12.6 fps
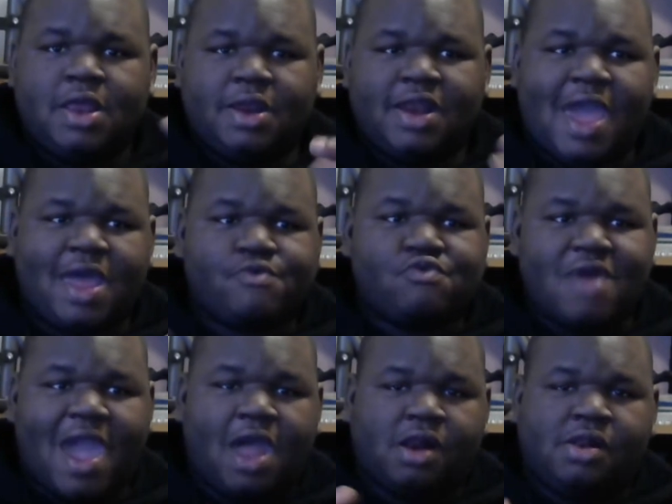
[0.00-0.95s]
not
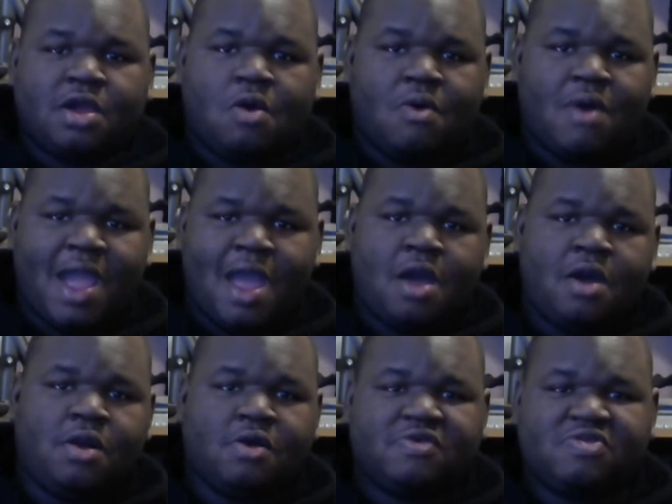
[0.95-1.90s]
rattling
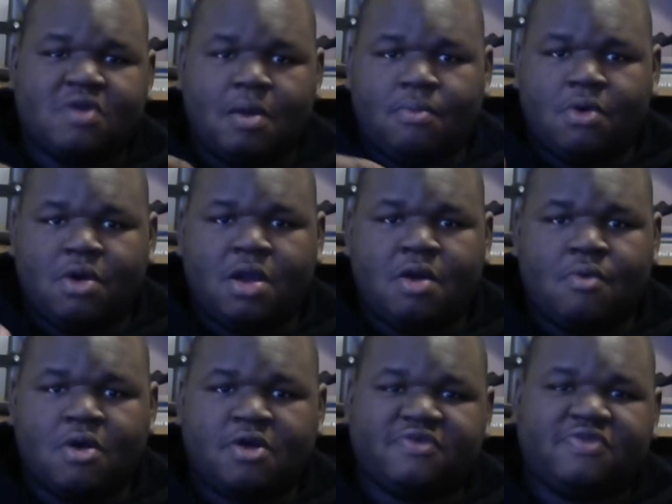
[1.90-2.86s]
around or somewhere
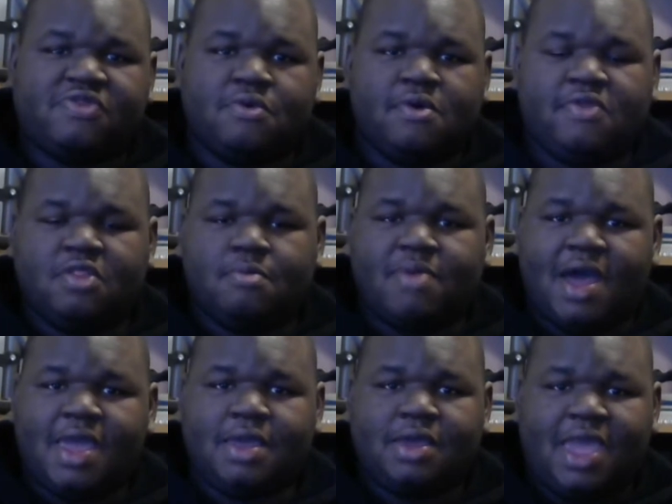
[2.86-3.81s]
where it's throwing the
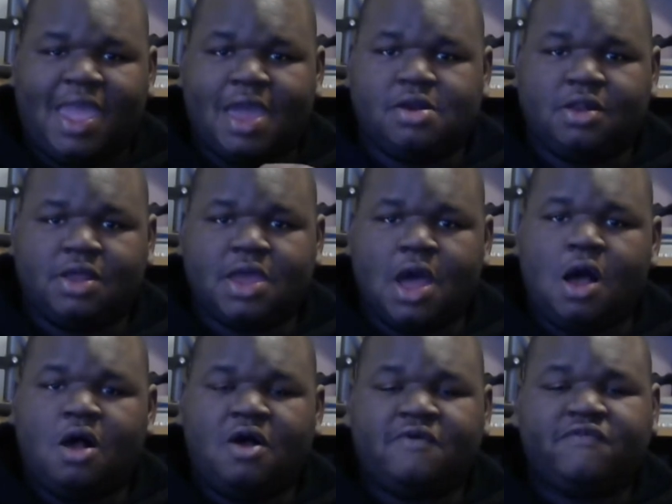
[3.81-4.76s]
bike handling
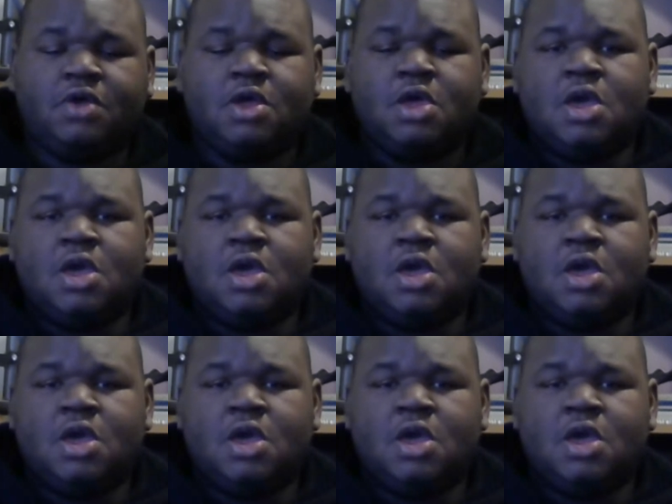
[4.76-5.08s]
off?